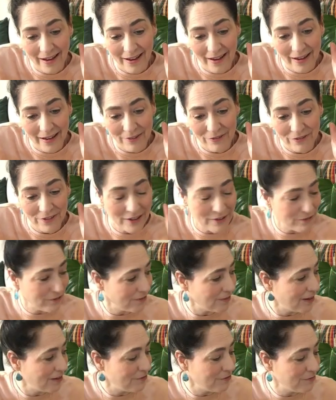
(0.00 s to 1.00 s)
If, if,
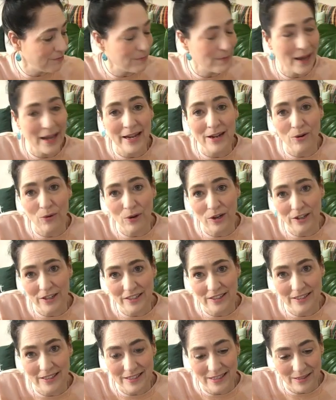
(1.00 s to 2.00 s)
if my
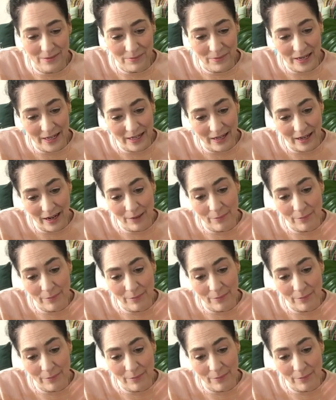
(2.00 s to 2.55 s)
orchid doesn't make it,